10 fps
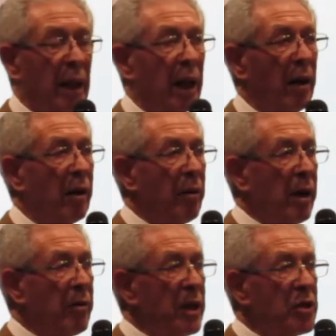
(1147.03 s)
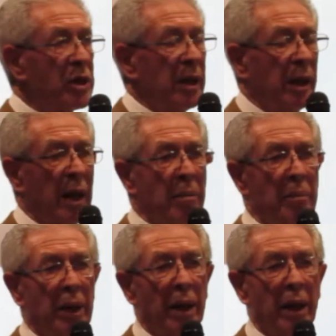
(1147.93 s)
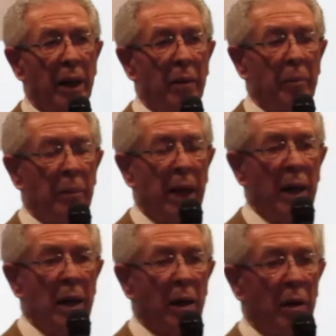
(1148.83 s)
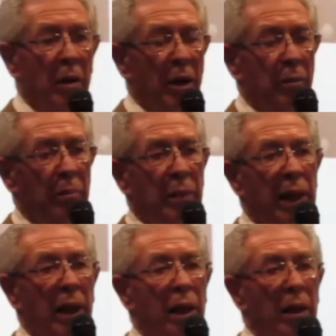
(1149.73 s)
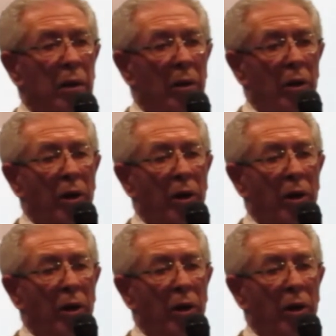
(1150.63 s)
Now around this time, uh, by uh, middle,